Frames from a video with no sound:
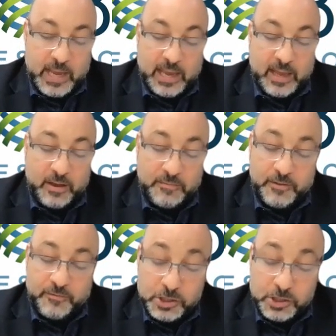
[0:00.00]
of the
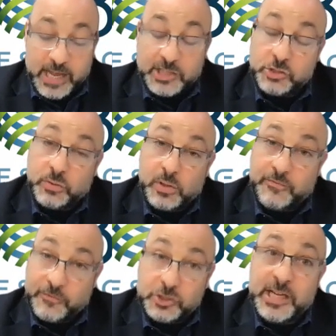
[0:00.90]
First
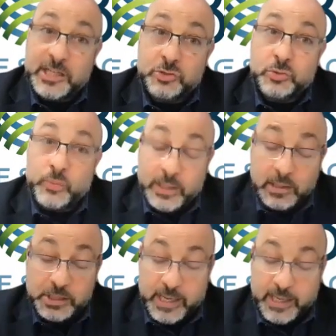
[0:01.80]
National Real
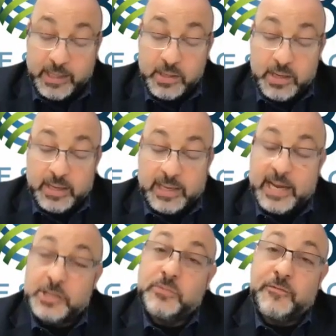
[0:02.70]
Estate. It
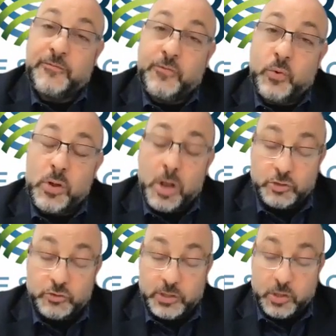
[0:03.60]
has over
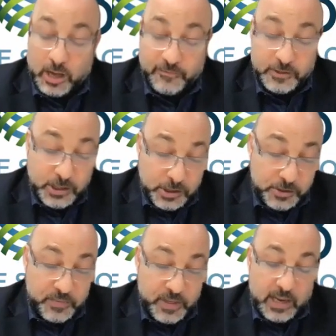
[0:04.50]
400 offices,
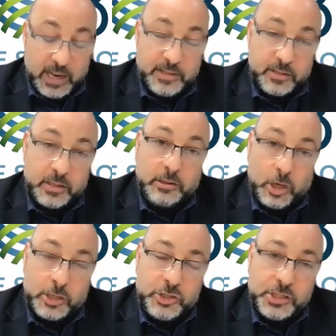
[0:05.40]
and they're the
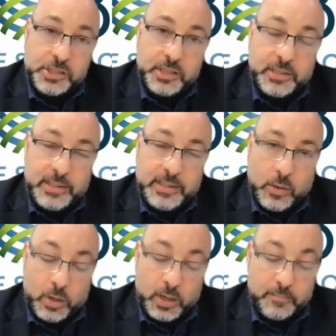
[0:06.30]
largest
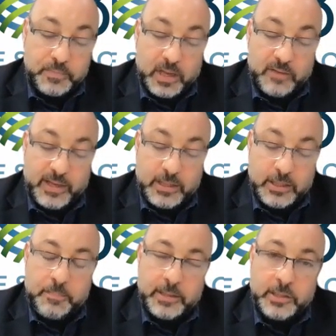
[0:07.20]
network of
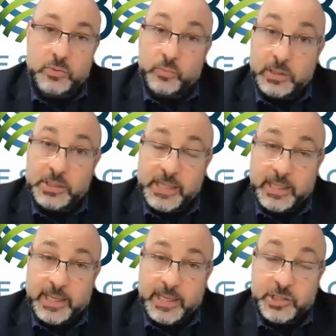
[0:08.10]
independent real estate
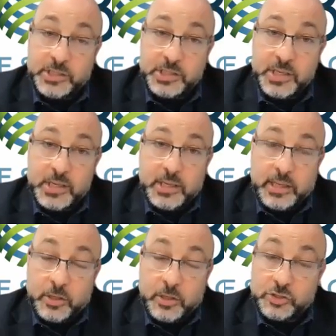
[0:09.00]
agents
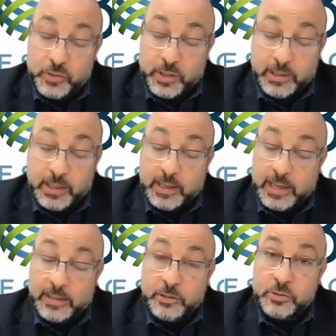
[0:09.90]
in Australia
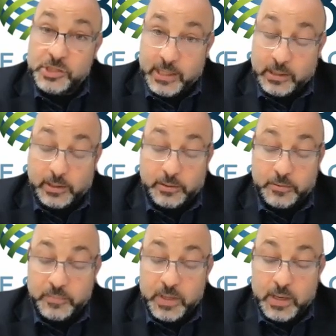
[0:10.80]
and New Zealand.
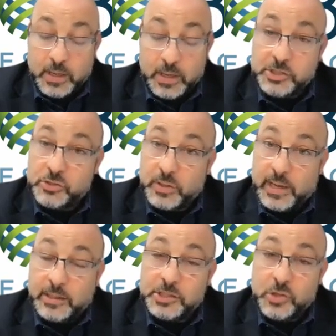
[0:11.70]
Mr.
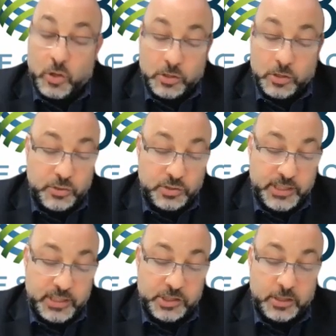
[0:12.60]
Ellis also
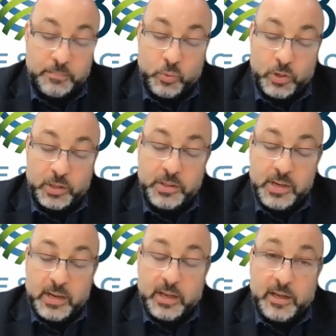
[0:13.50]
sits on the board
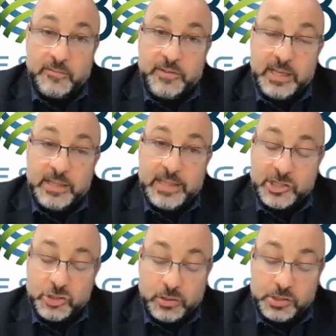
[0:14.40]
of the
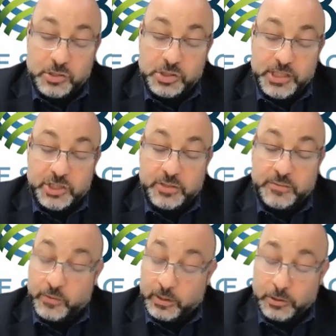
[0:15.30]
National Association
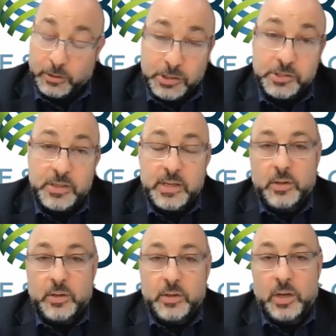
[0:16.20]
of REALTORS,
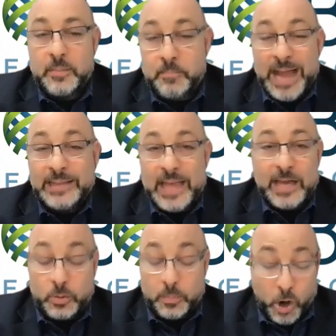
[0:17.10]

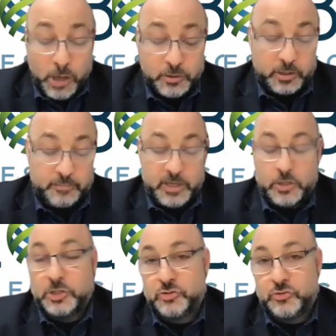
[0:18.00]
bilateral partner in
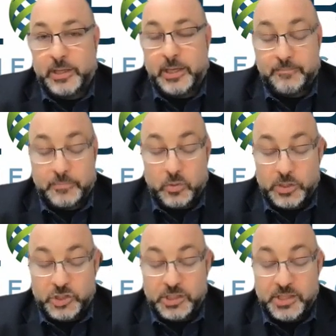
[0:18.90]
Australia,
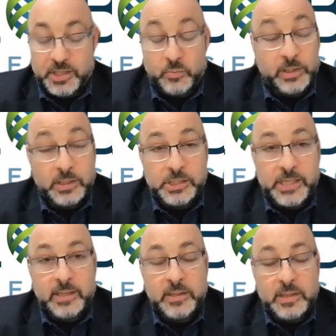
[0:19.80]
which is the Real
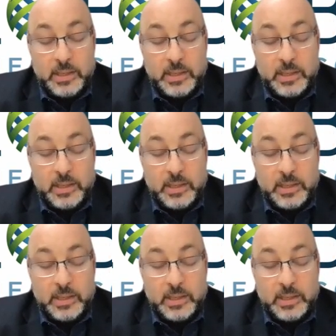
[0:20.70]
Estate